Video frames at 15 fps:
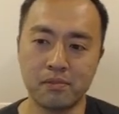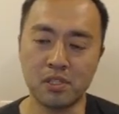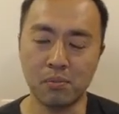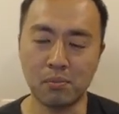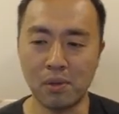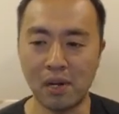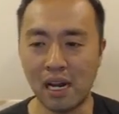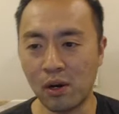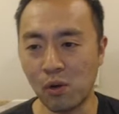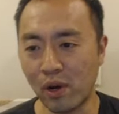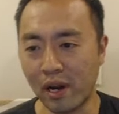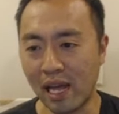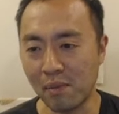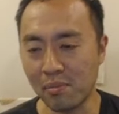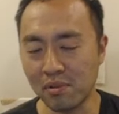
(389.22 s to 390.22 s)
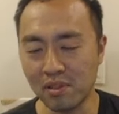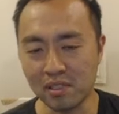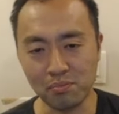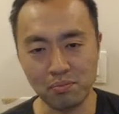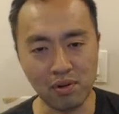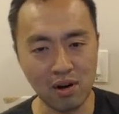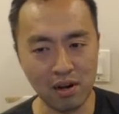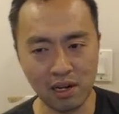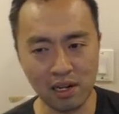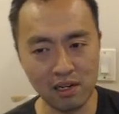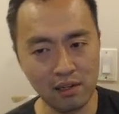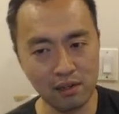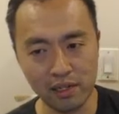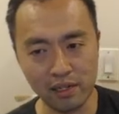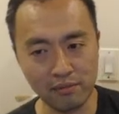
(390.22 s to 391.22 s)
I don't know what happened. This product kind
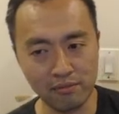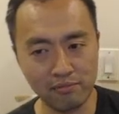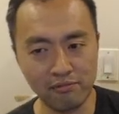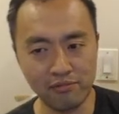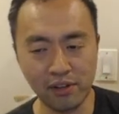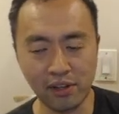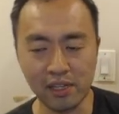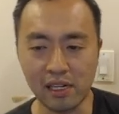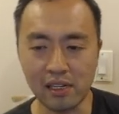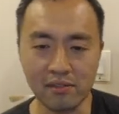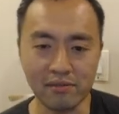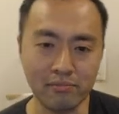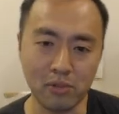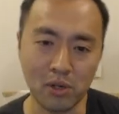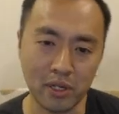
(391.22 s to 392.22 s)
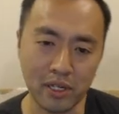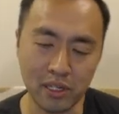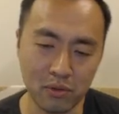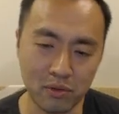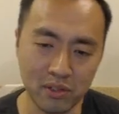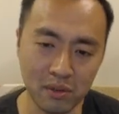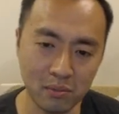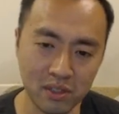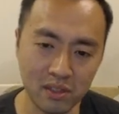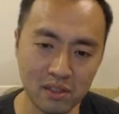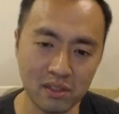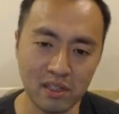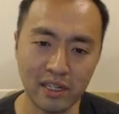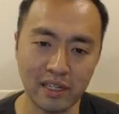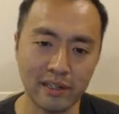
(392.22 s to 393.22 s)
of like fell out of market or something,
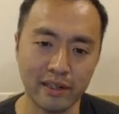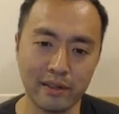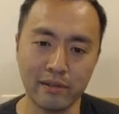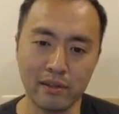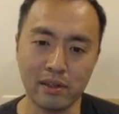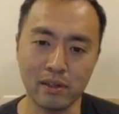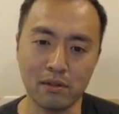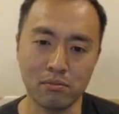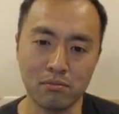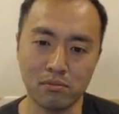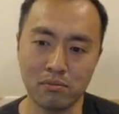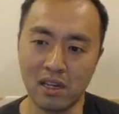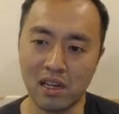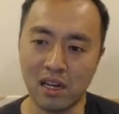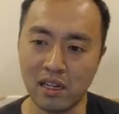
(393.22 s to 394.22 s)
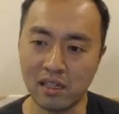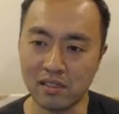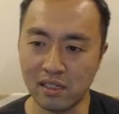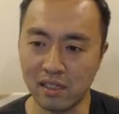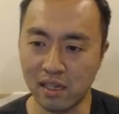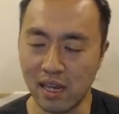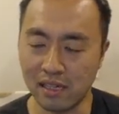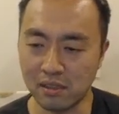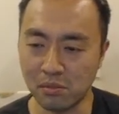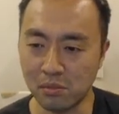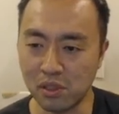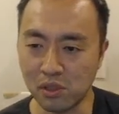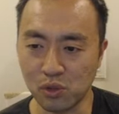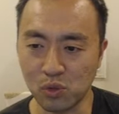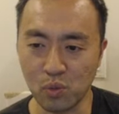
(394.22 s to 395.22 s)
and I guess it has some
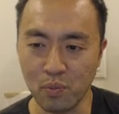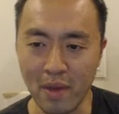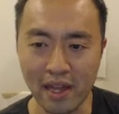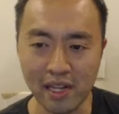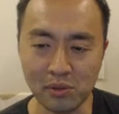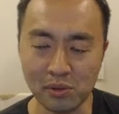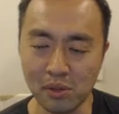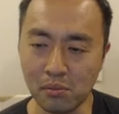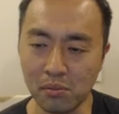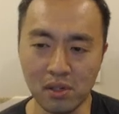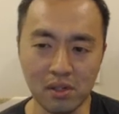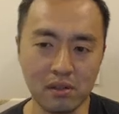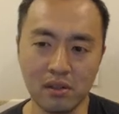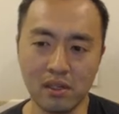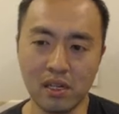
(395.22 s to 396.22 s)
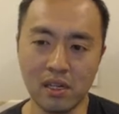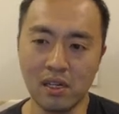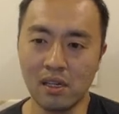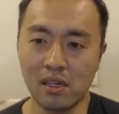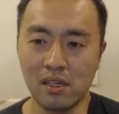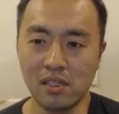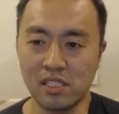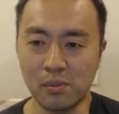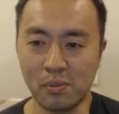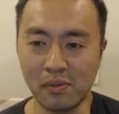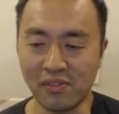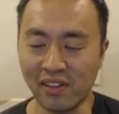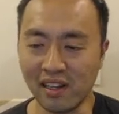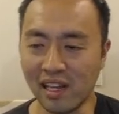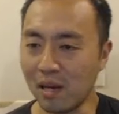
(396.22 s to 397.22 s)
issues with management. But
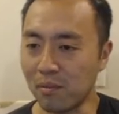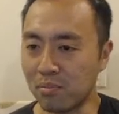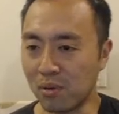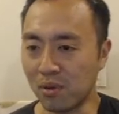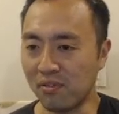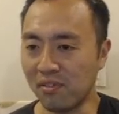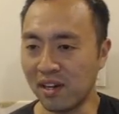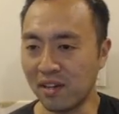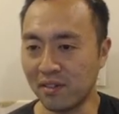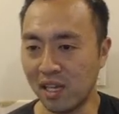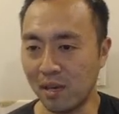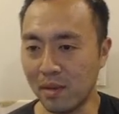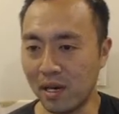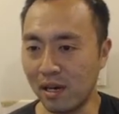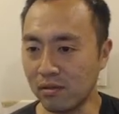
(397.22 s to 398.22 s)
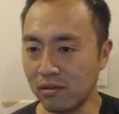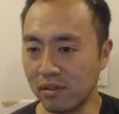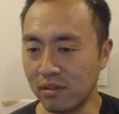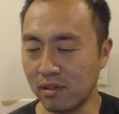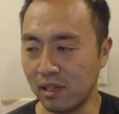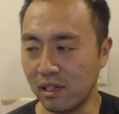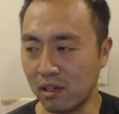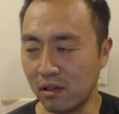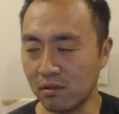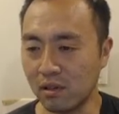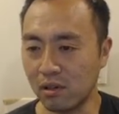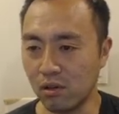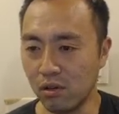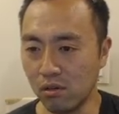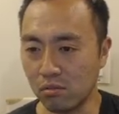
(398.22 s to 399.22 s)
CPV Lab Pro 5 came out, and I was like,
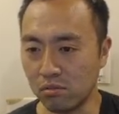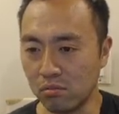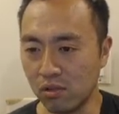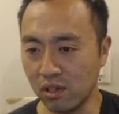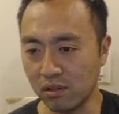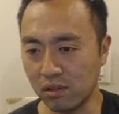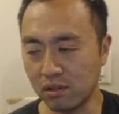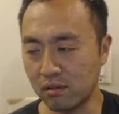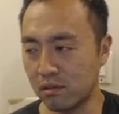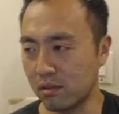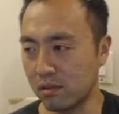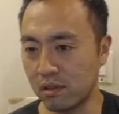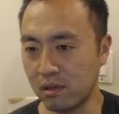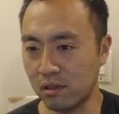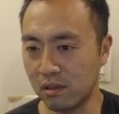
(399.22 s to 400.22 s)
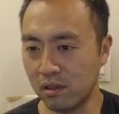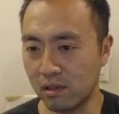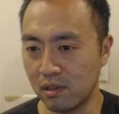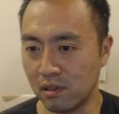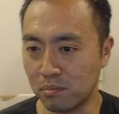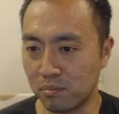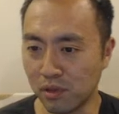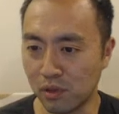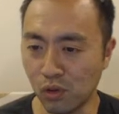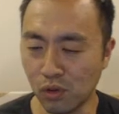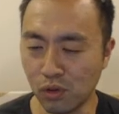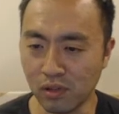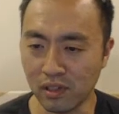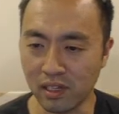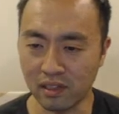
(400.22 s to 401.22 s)
oh wow, that's pretty
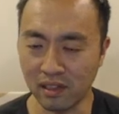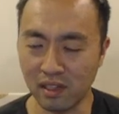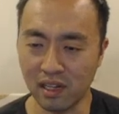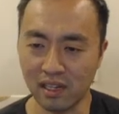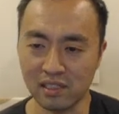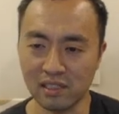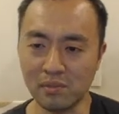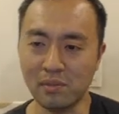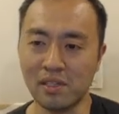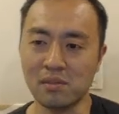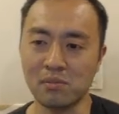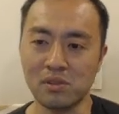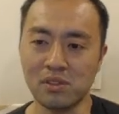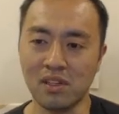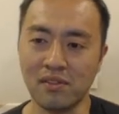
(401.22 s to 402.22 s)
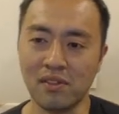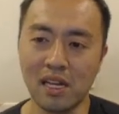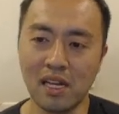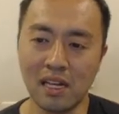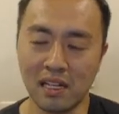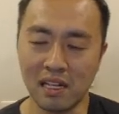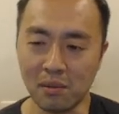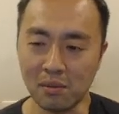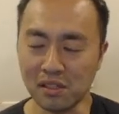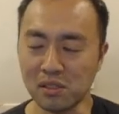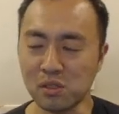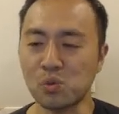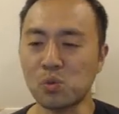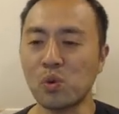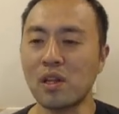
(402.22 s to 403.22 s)
cool. Like they actually made some stuff. I mean, this
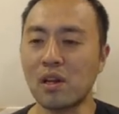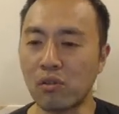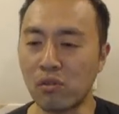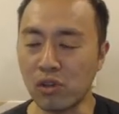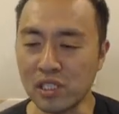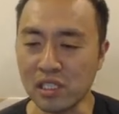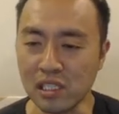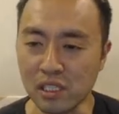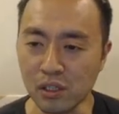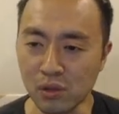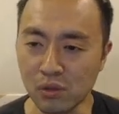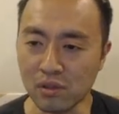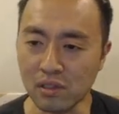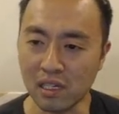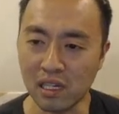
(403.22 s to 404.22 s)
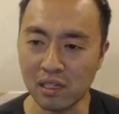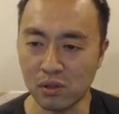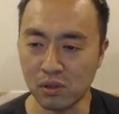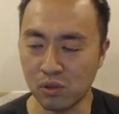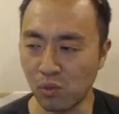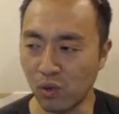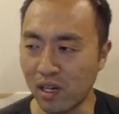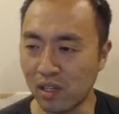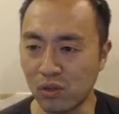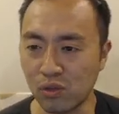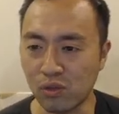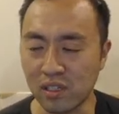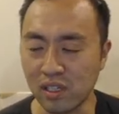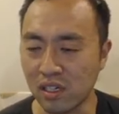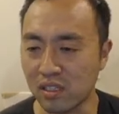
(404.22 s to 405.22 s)
was one I originally used, and I went on to
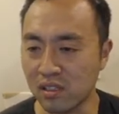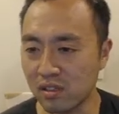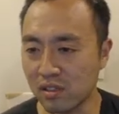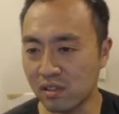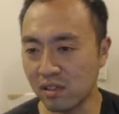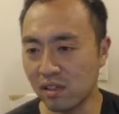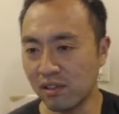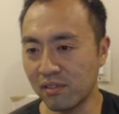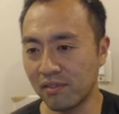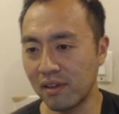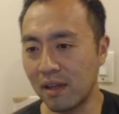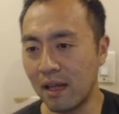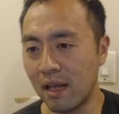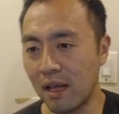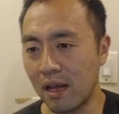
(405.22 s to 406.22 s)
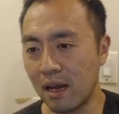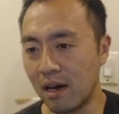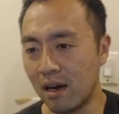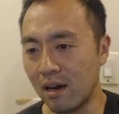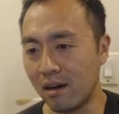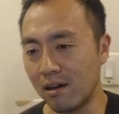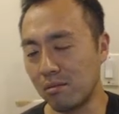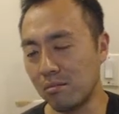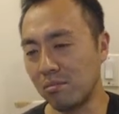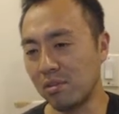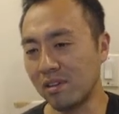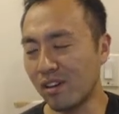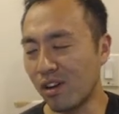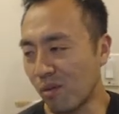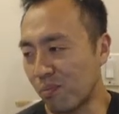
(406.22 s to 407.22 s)
using other stuff, but
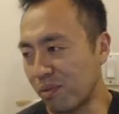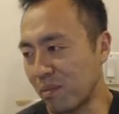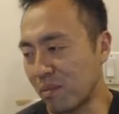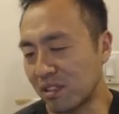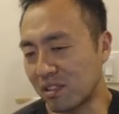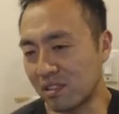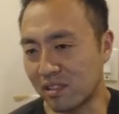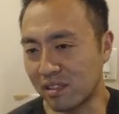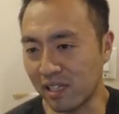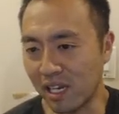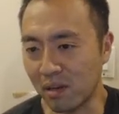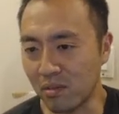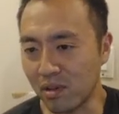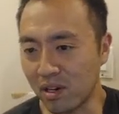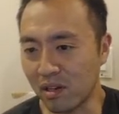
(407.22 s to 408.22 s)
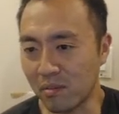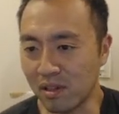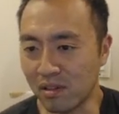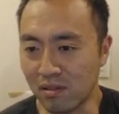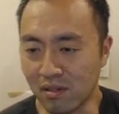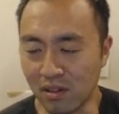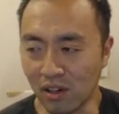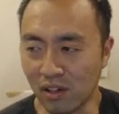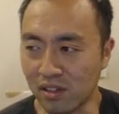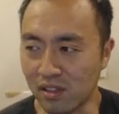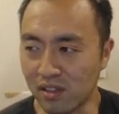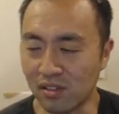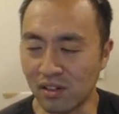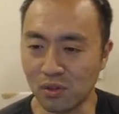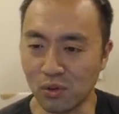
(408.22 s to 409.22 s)
they're all pretty much the same, right? I mean,
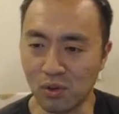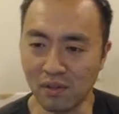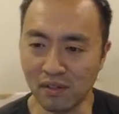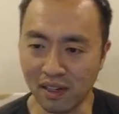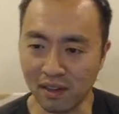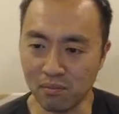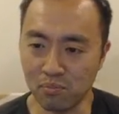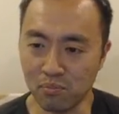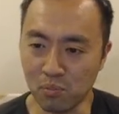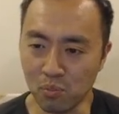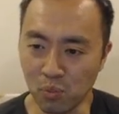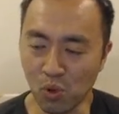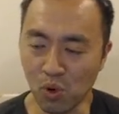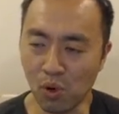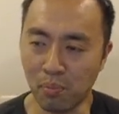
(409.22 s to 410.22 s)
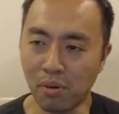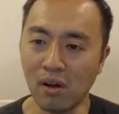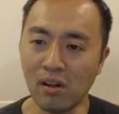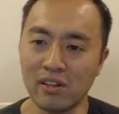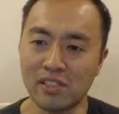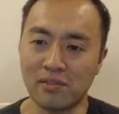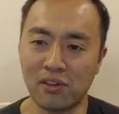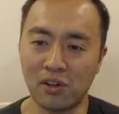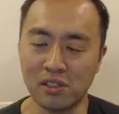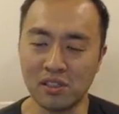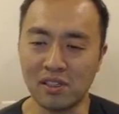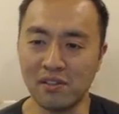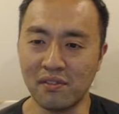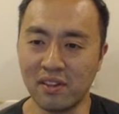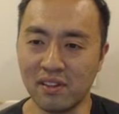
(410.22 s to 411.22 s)
others are sort of like more polished version
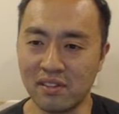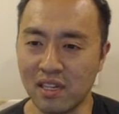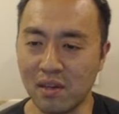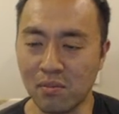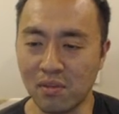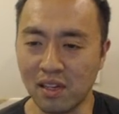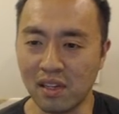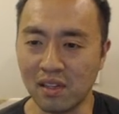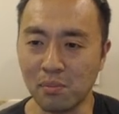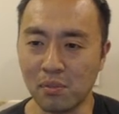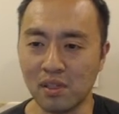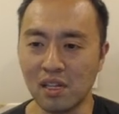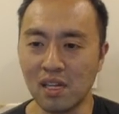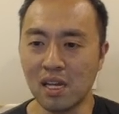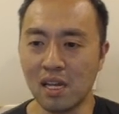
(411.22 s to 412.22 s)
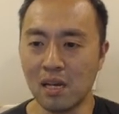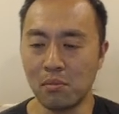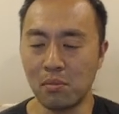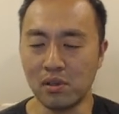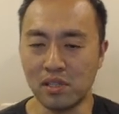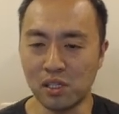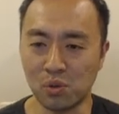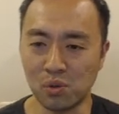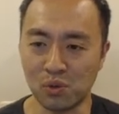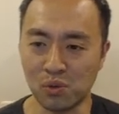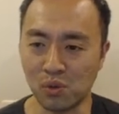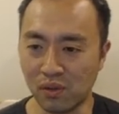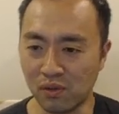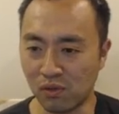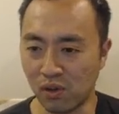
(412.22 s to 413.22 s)
of the same thing, but this was
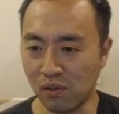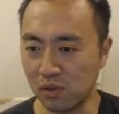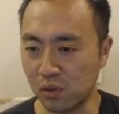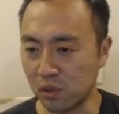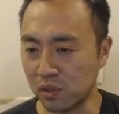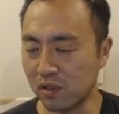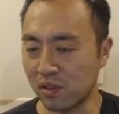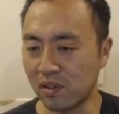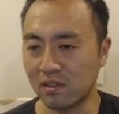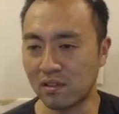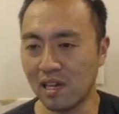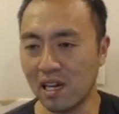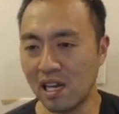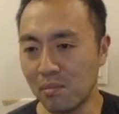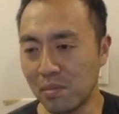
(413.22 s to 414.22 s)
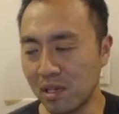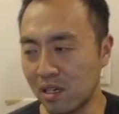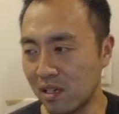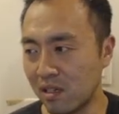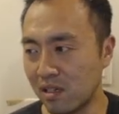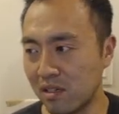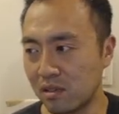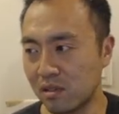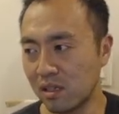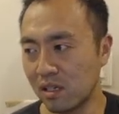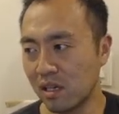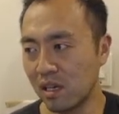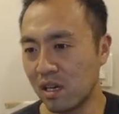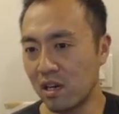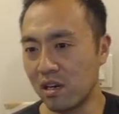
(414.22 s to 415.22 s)
sort of revolutionary at the time because,
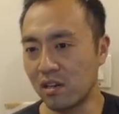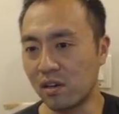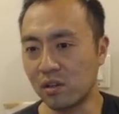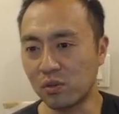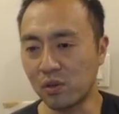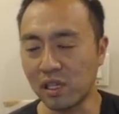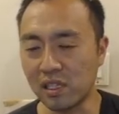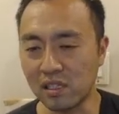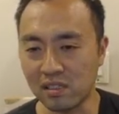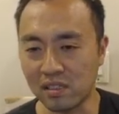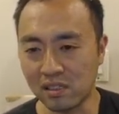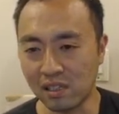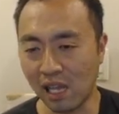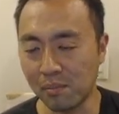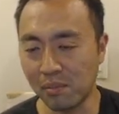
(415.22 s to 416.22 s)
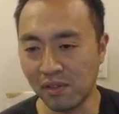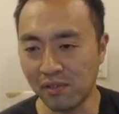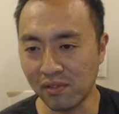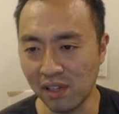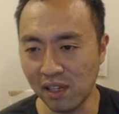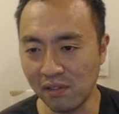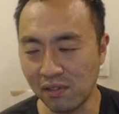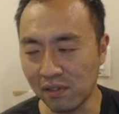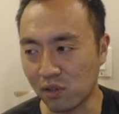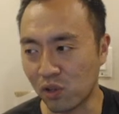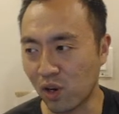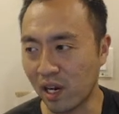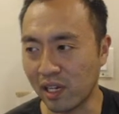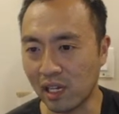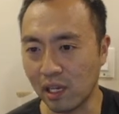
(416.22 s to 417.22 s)
you know, doing this type of level of
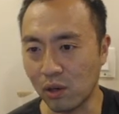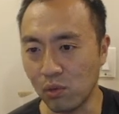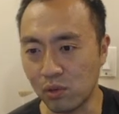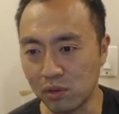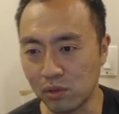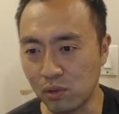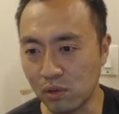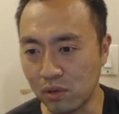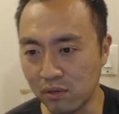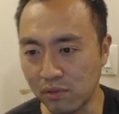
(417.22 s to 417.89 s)
tracking was sort of